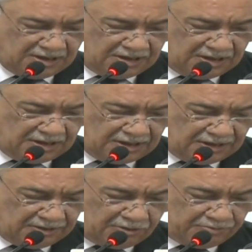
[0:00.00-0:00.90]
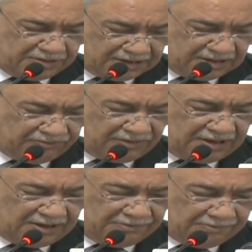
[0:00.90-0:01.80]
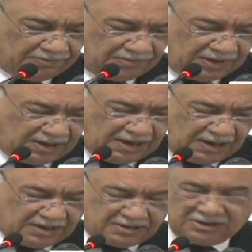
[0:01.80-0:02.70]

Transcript: objectively, and